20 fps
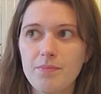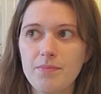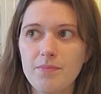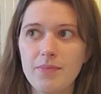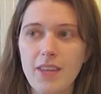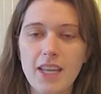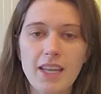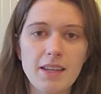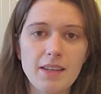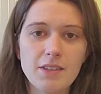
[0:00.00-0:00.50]

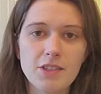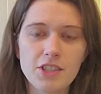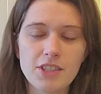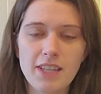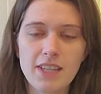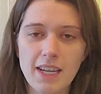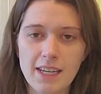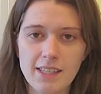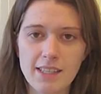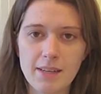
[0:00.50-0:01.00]
they just
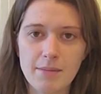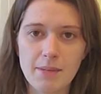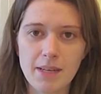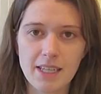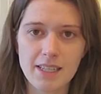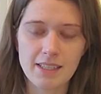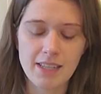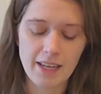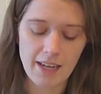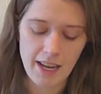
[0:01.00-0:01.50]
texted me
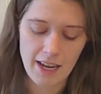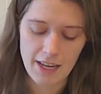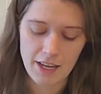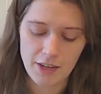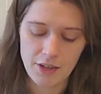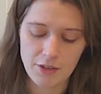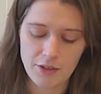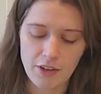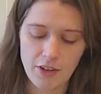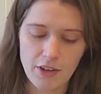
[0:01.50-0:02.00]
and said, hey,
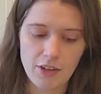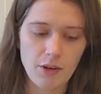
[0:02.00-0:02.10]
you're not